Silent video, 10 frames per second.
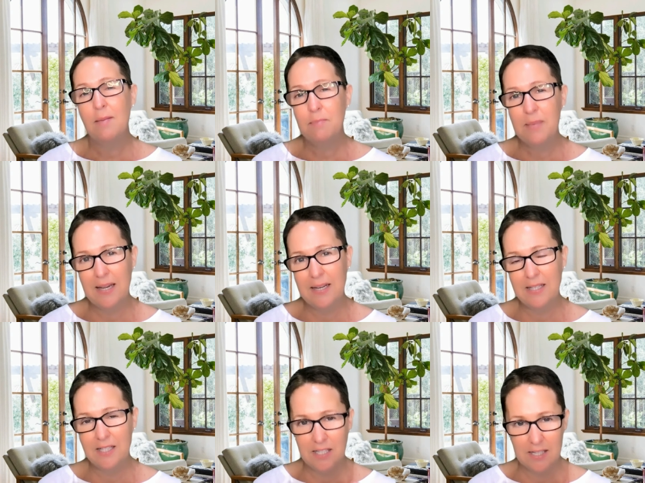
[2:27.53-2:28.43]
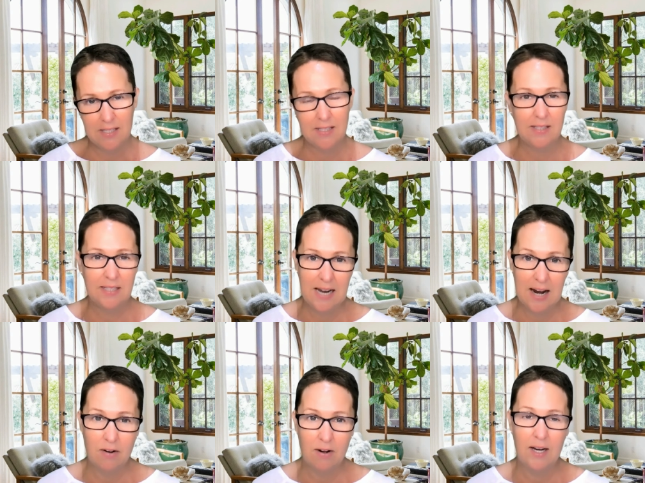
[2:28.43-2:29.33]
meat, cheeses,
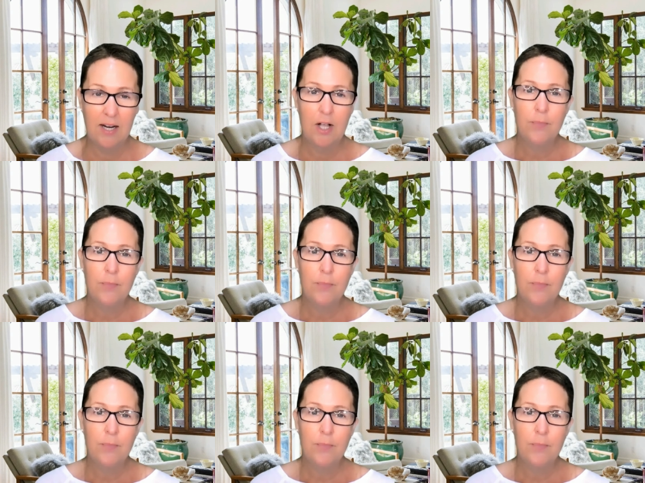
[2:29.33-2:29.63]
dairy,